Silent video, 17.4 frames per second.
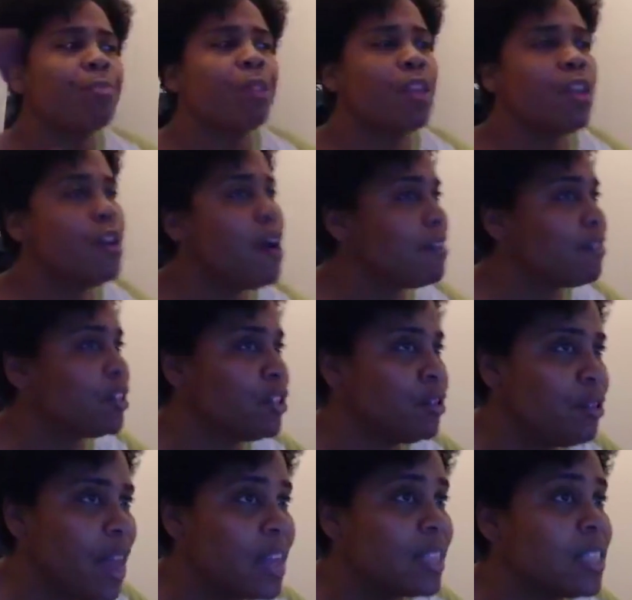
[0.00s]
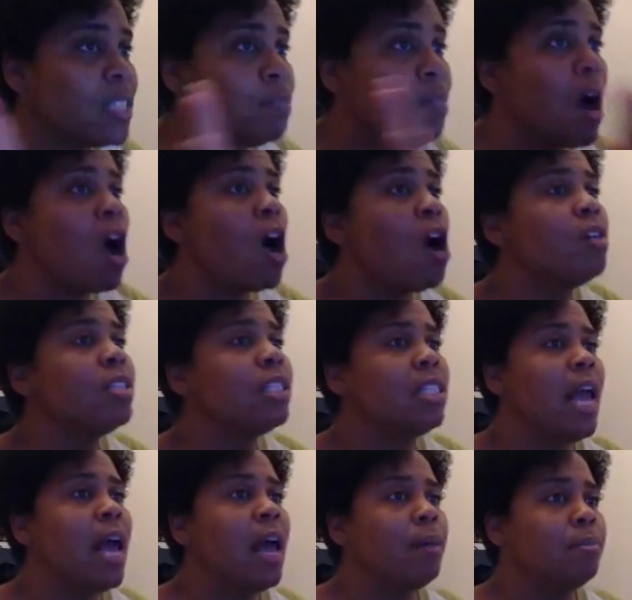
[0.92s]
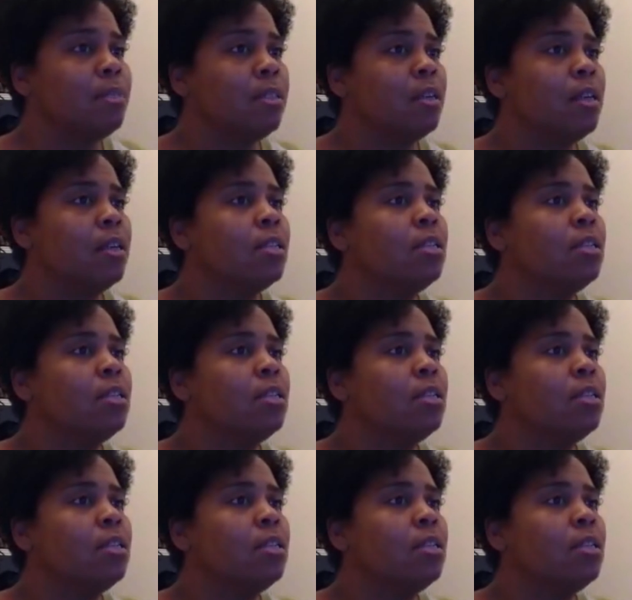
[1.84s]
you don't have to do that. Small steps.